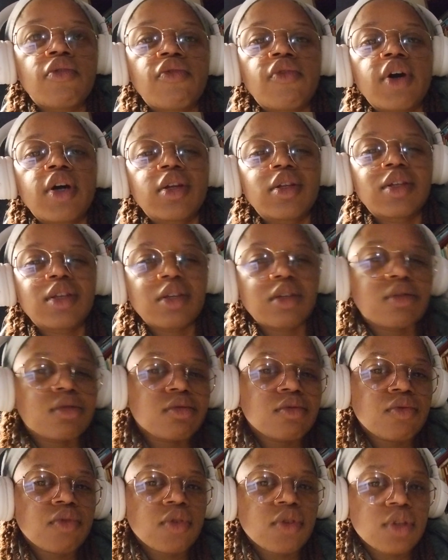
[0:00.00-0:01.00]

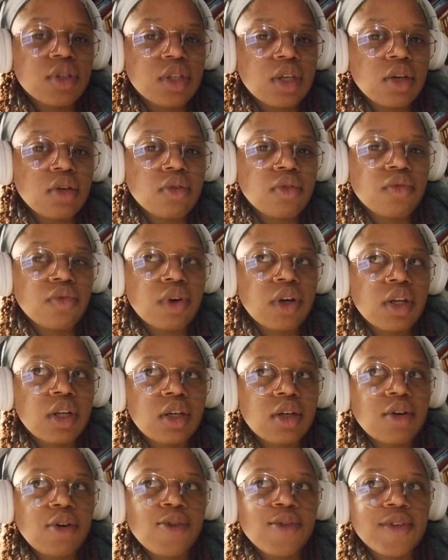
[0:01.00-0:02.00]
fighting for the sake of
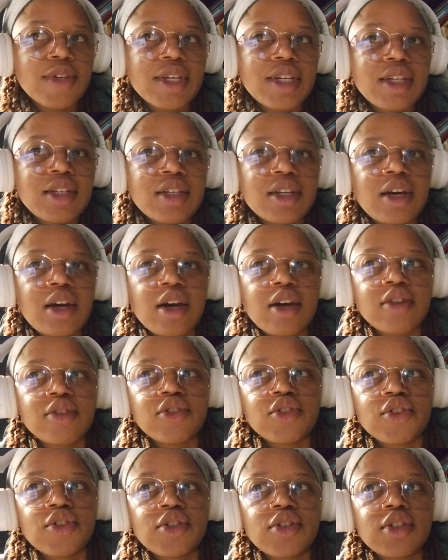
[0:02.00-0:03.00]
fighting only and
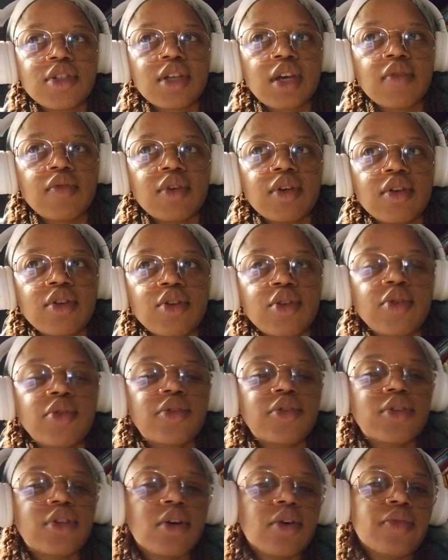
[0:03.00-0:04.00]
just having cute
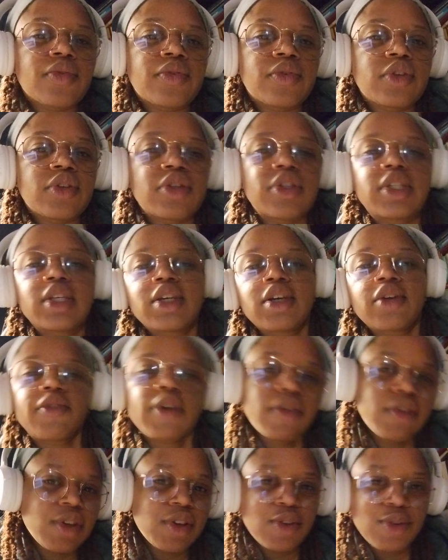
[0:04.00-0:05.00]
stuff for the sake of
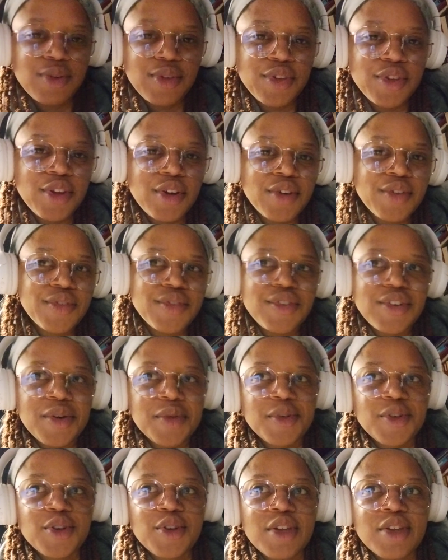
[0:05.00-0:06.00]
having cute stuff.
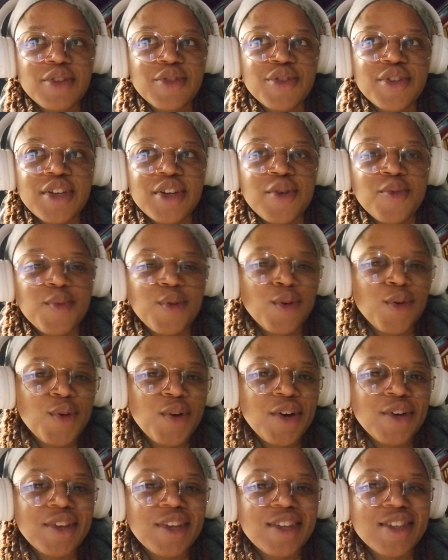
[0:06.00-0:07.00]
I'm sure there's just like a middle
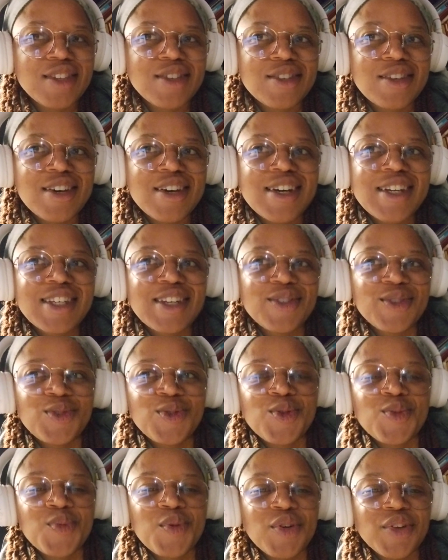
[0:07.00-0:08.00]
ground that's
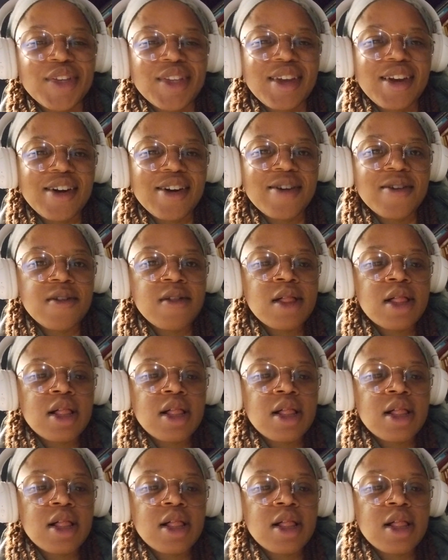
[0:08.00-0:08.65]
doable in there.